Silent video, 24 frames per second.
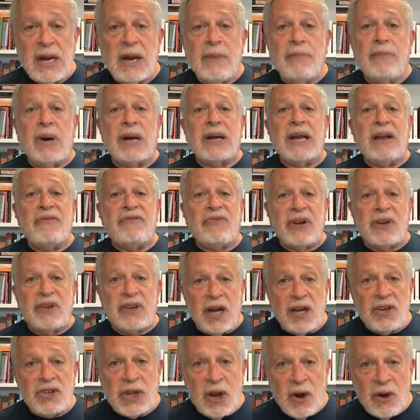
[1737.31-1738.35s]
But if it
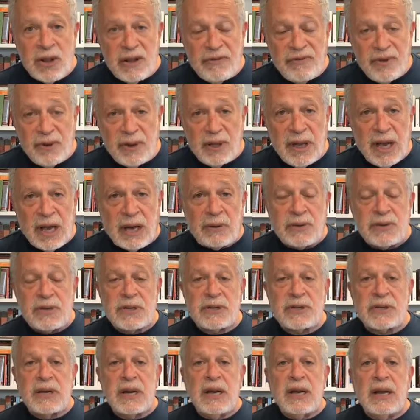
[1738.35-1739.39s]
does go to the full
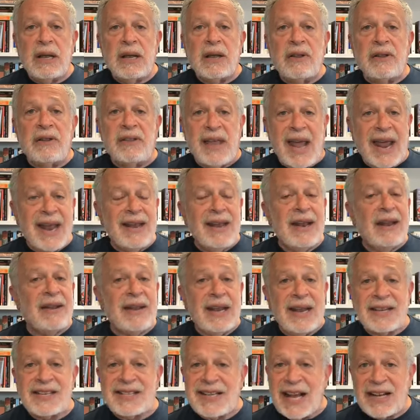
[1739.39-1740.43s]
House, then
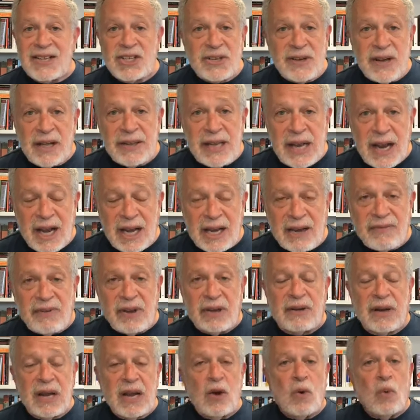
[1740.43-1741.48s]
that's not the end of it.